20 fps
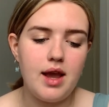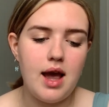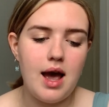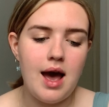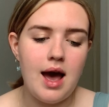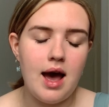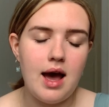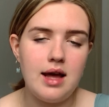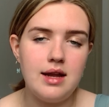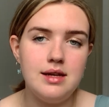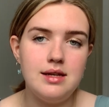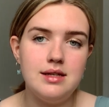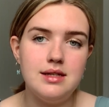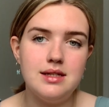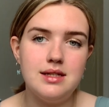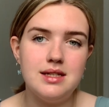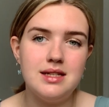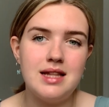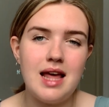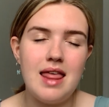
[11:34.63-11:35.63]
And
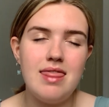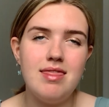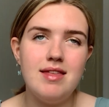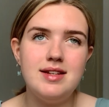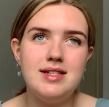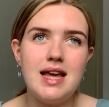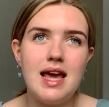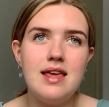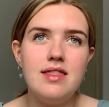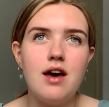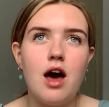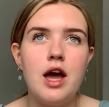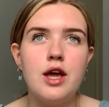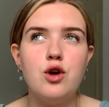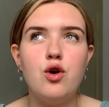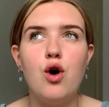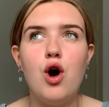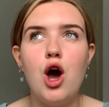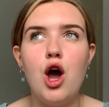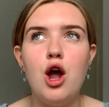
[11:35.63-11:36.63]
then the day that I
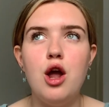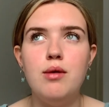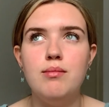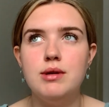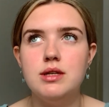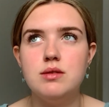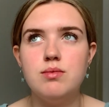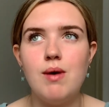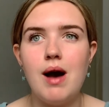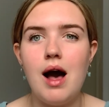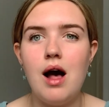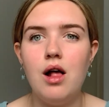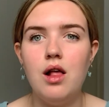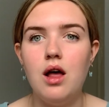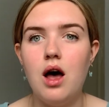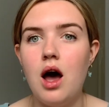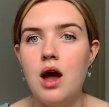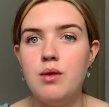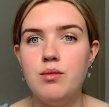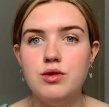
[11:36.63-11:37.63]
got home as well,
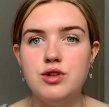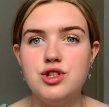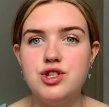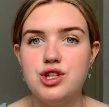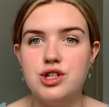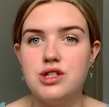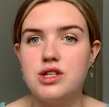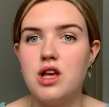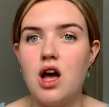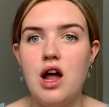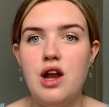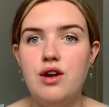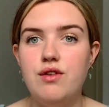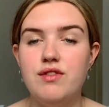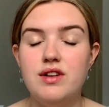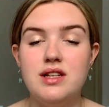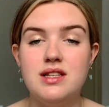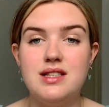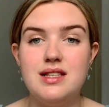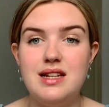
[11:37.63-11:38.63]
I was just kind of
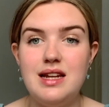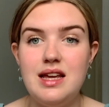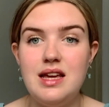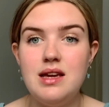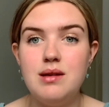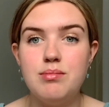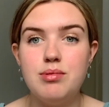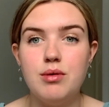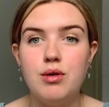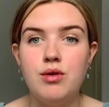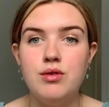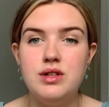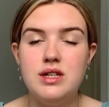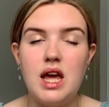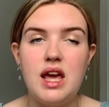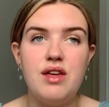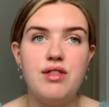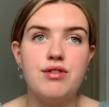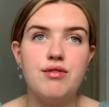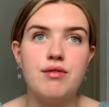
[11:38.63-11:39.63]
asleep on
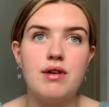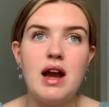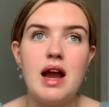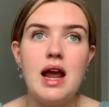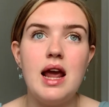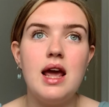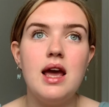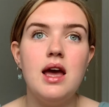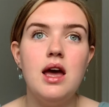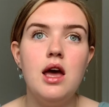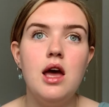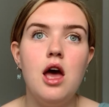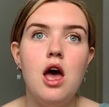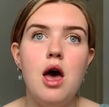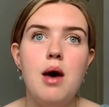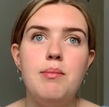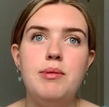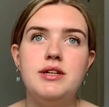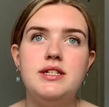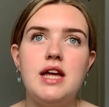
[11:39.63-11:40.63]
day 3.
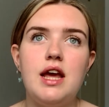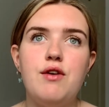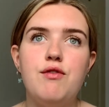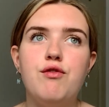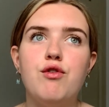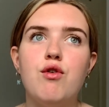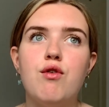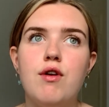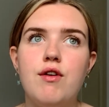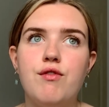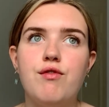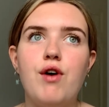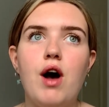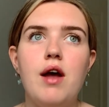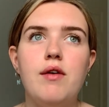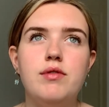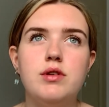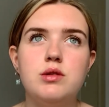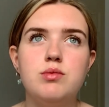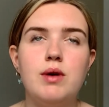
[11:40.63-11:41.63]
But day 4 and
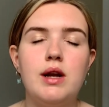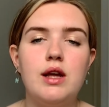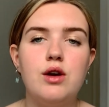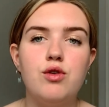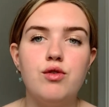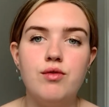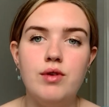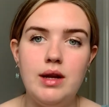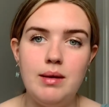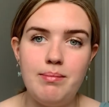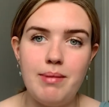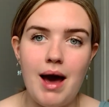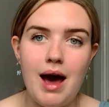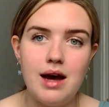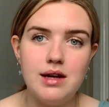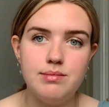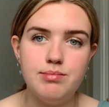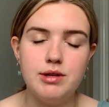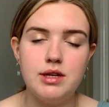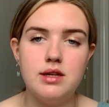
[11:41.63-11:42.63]
5 was when it got really
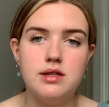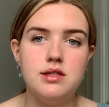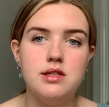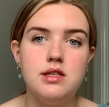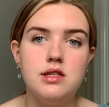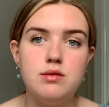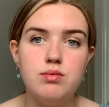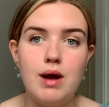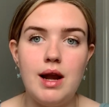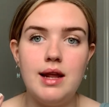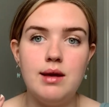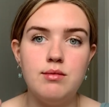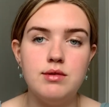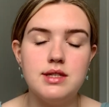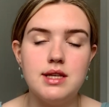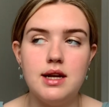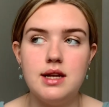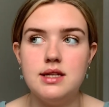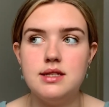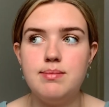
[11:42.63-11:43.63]
bad because the swelling was
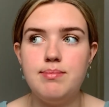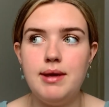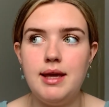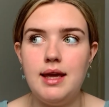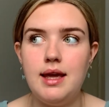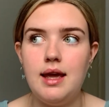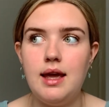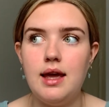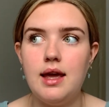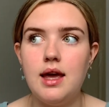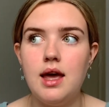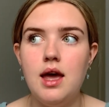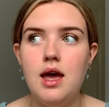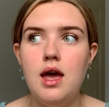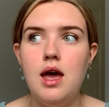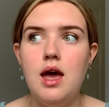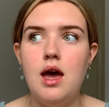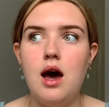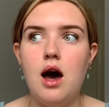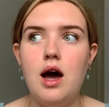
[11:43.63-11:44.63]
at its peak.
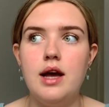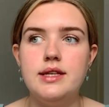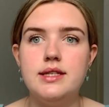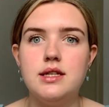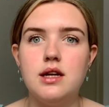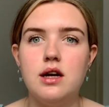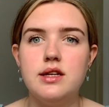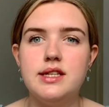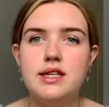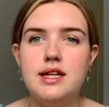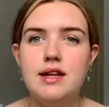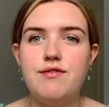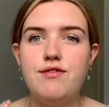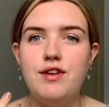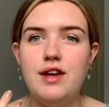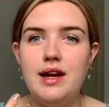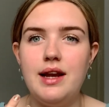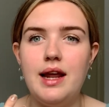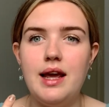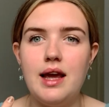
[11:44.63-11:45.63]
I started
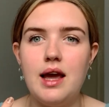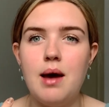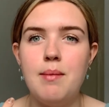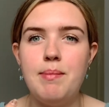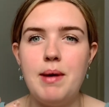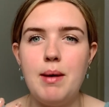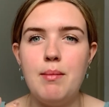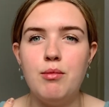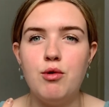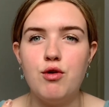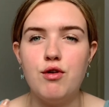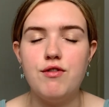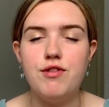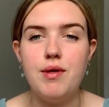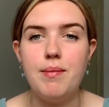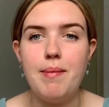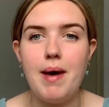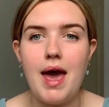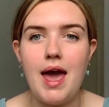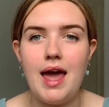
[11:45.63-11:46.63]
feeling a bit more of the
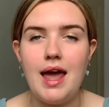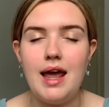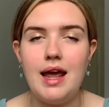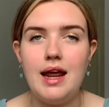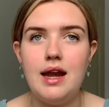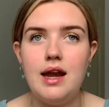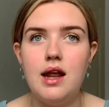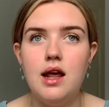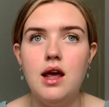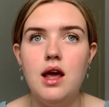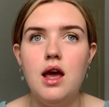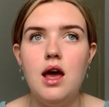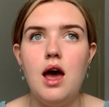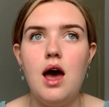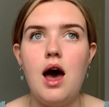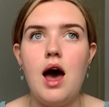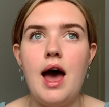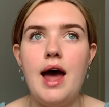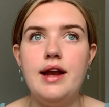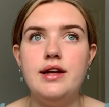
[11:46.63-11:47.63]
pain,
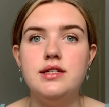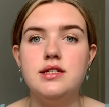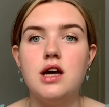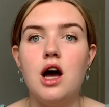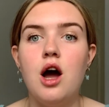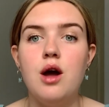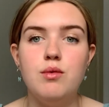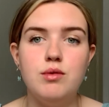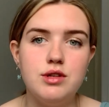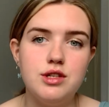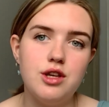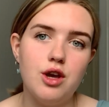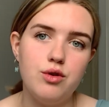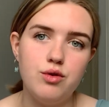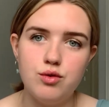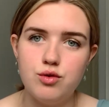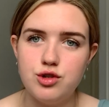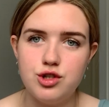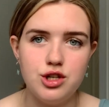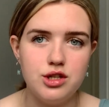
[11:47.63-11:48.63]
and I was so
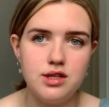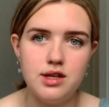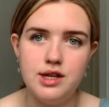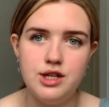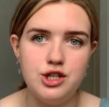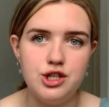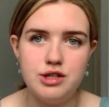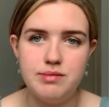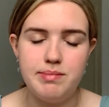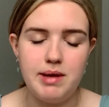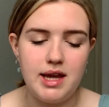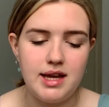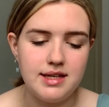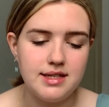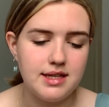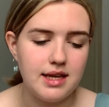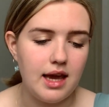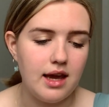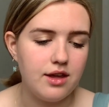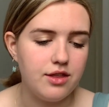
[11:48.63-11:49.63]
nauseous and just being
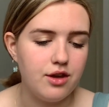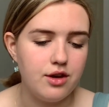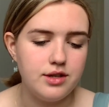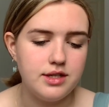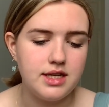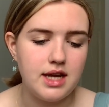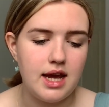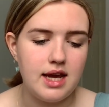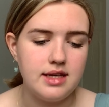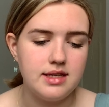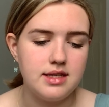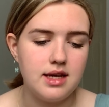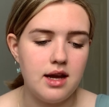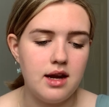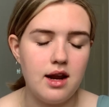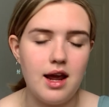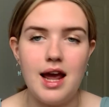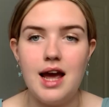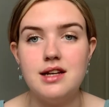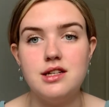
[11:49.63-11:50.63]
sick those days,
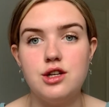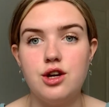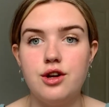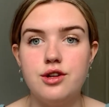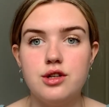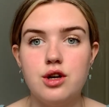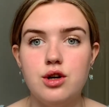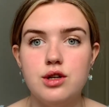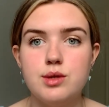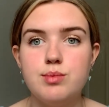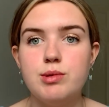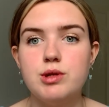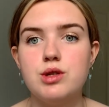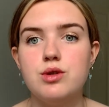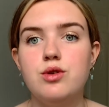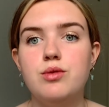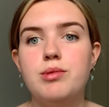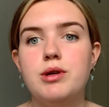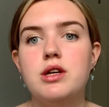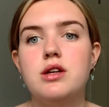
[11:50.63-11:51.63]
and I had to go to
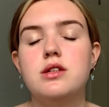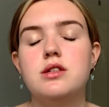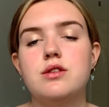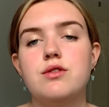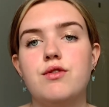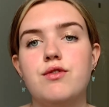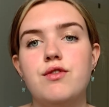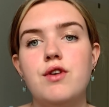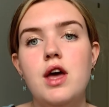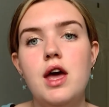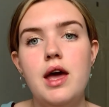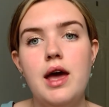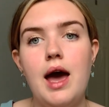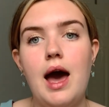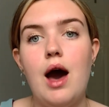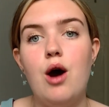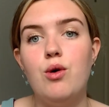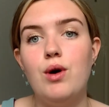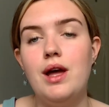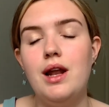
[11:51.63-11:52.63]
hospital because of
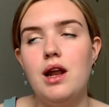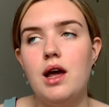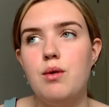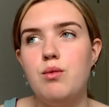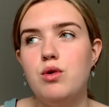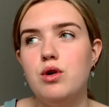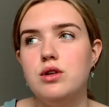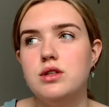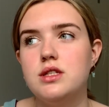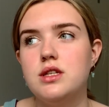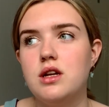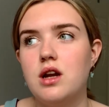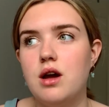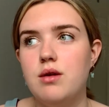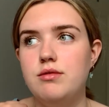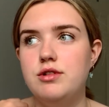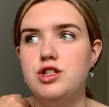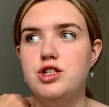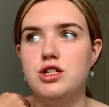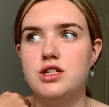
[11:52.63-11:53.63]
how ill I was, and I
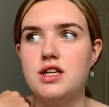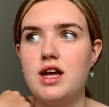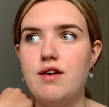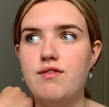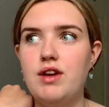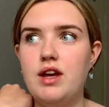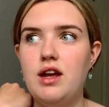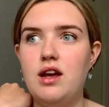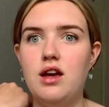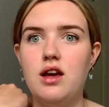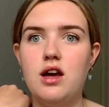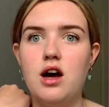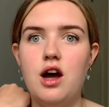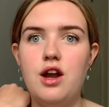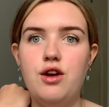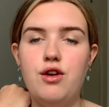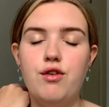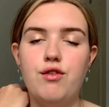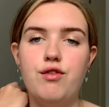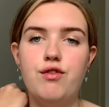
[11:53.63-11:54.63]
was just having
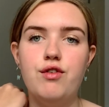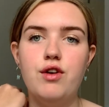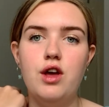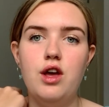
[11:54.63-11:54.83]
kind of